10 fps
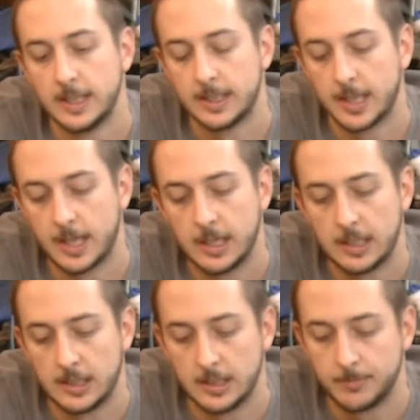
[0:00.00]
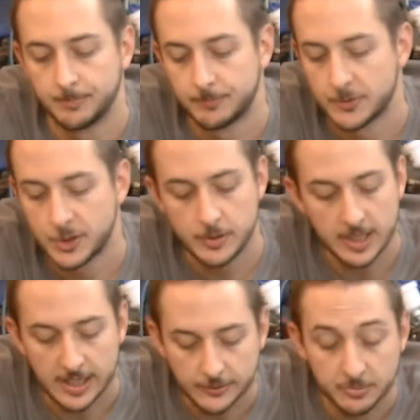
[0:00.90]
Kind of show you
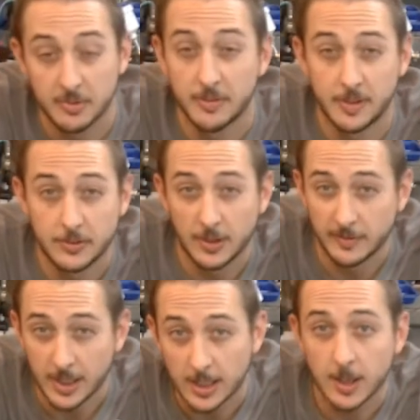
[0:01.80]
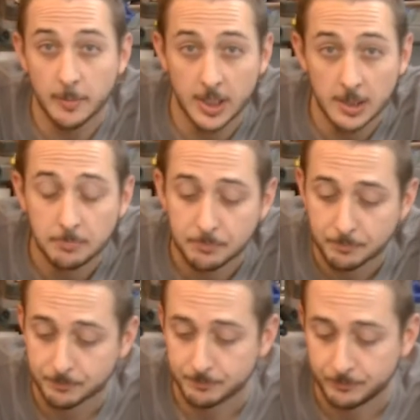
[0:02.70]
guys some of the things I've got coming up.
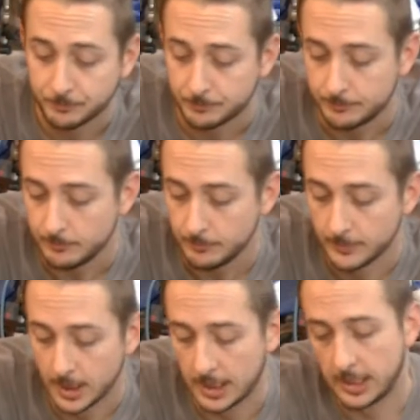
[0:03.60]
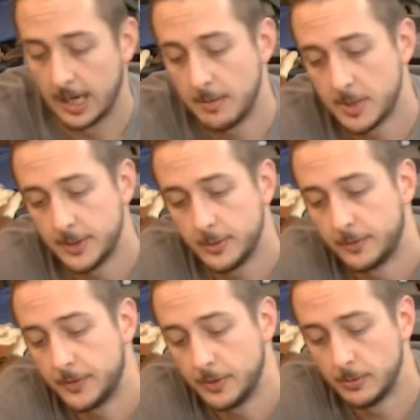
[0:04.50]
I'm going to do a
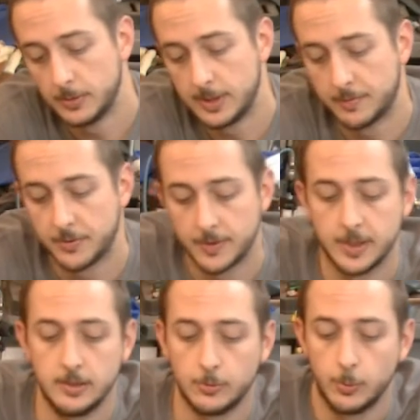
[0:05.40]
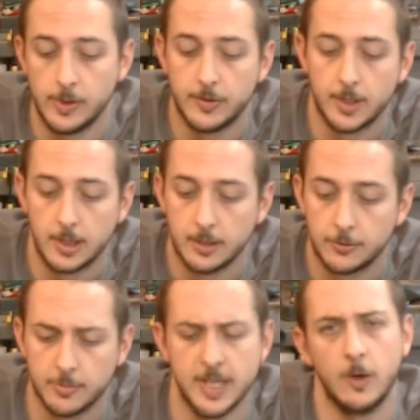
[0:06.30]
few different things with
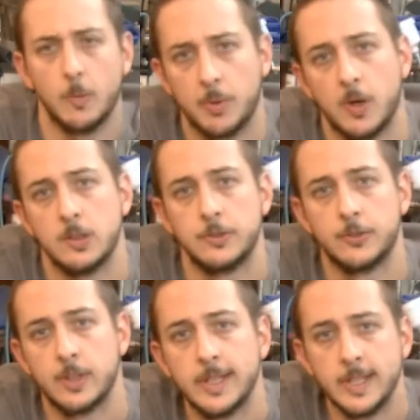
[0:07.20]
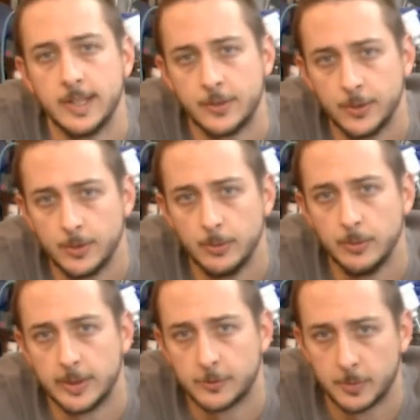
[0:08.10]
some AR parts to
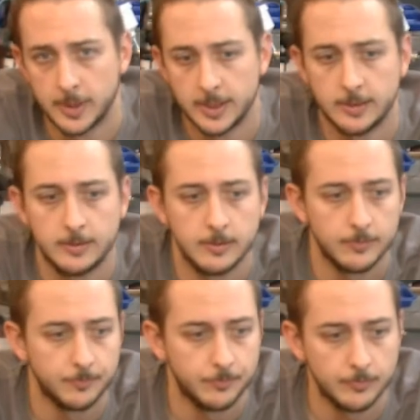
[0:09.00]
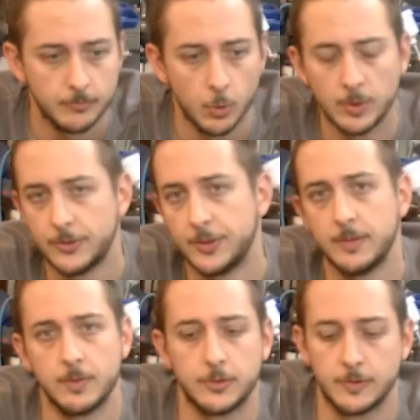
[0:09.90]
explain what's the
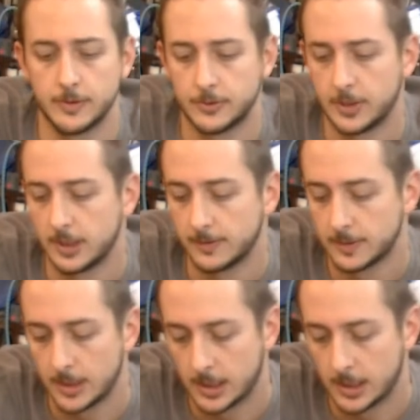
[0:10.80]
difference in this stuff.